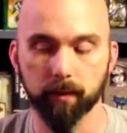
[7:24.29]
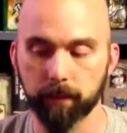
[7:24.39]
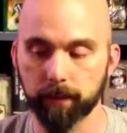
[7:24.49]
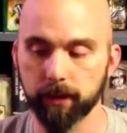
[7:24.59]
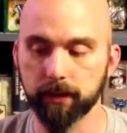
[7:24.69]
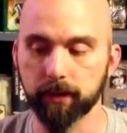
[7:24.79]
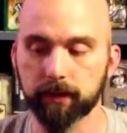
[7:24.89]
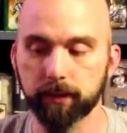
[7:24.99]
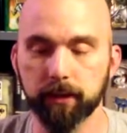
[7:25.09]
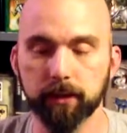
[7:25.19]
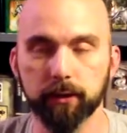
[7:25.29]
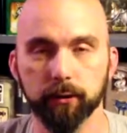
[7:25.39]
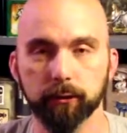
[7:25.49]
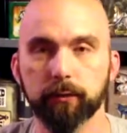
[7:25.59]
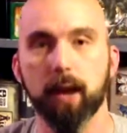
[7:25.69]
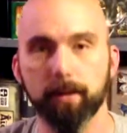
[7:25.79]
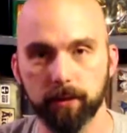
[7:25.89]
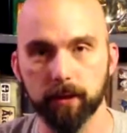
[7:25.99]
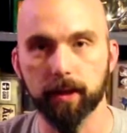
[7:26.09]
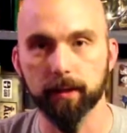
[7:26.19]
my buddy looks at me, he goes, I
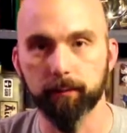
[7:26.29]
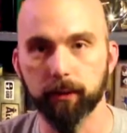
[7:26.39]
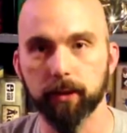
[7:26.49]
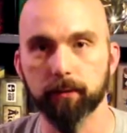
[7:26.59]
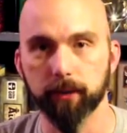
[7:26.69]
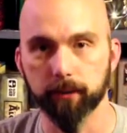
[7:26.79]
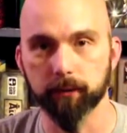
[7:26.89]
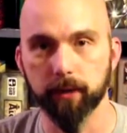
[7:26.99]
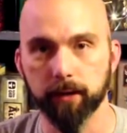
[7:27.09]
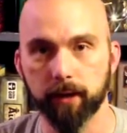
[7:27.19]
feel like I'm playing Risk right